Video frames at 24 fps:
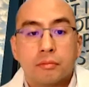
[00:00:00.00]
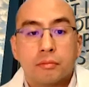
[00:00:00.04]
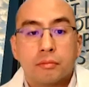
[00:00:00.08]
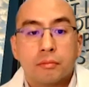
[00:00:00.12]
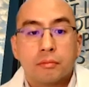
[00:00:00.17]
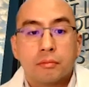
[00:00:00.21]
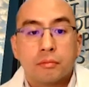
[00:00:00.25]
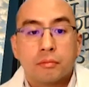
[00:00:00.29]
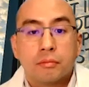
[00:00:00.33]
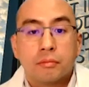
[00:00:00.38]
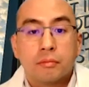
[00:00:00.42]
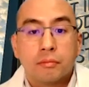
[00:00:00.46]

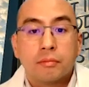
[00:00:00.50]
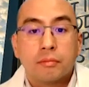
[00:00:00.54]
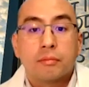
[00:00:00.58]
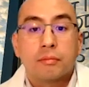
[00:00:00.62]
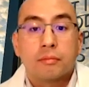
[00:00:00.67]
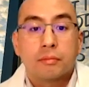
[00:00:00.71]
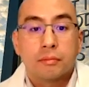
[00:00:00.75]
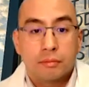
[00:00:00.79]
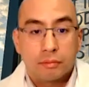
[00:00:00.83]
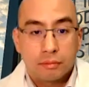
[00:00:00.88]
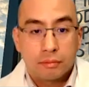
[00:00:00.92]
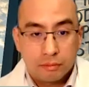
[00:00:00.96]

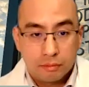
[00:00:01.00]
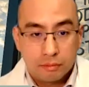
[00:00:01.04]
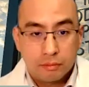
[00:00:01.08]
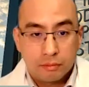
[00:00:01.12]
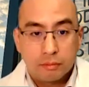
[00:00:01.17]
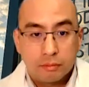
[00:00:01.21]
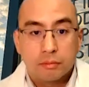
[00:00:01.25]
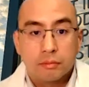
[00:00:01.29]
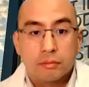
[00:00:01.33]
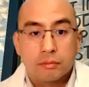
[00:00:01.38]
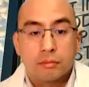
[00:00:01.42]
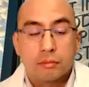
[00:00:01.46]

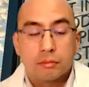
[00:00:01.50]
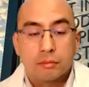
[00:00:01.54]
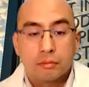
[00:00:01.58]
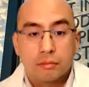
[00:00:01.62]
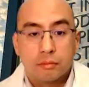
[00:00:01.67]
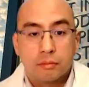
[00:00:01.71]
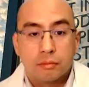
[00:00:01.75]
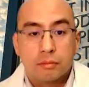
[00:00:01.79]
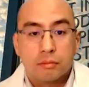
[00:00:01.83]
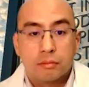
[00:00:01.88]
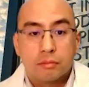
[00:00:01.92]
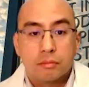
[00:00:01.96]

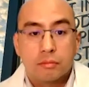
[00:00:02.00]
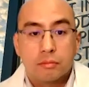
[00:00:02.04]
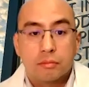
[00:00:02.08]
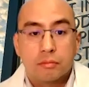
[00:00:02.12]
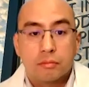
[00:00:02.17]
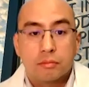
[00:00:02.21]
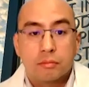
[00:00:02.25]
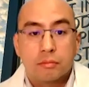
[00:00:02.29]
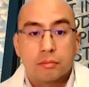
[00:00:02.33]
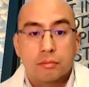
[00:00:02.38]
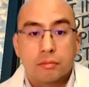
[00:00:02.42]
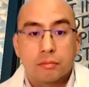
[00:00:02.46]

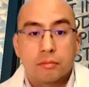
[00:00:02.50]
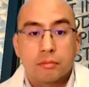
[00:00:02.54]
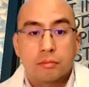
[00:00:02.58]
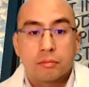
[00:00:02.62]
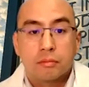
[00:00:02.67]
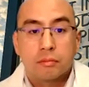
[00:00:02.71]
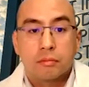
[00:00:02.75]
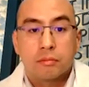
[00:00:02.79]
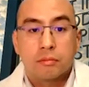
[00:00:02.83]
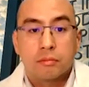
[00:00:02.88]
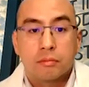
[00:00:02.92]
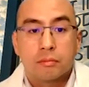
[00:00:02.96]

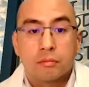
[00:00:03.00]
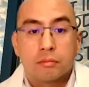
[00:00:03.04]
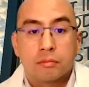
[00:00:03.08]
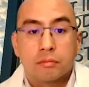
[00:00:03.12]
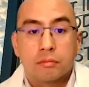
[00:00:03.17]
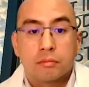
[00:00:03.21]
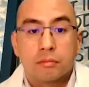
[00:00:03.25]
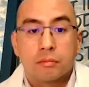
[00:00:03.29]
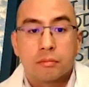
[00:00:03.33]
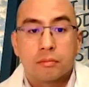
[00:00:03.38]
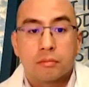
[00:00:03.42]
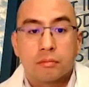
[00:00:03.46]

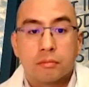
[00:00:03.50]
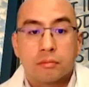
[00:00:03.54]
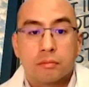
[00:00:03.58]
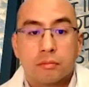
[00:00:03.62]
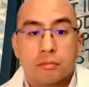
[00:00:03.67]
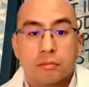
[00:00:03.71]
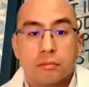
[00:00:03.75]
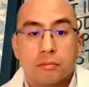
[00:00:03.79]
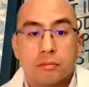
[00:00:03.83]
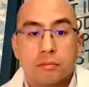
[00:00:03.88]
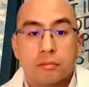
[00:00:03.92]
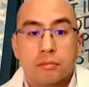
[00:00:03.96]

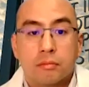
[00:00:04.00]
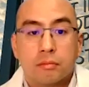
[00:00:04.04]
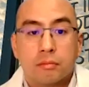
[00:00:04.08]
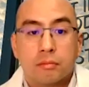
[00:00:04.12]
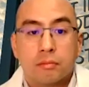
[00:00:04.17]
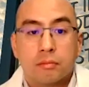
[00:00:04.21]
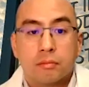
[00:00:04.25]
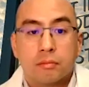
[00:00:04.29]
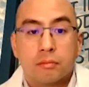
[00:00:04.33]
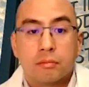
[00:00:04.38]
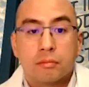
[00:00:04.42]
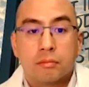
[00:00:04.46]

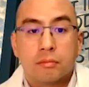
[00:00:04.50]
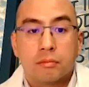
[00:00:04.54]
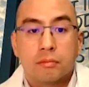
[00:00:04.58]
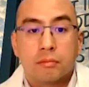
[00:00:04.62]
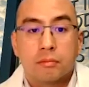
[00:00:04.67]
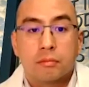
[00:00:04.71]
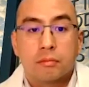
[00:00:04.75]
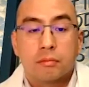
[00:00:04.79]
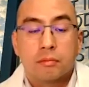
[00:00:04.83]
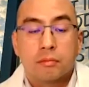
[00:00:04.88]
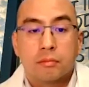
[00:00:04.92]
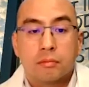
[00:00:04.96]
The person shown says nothing.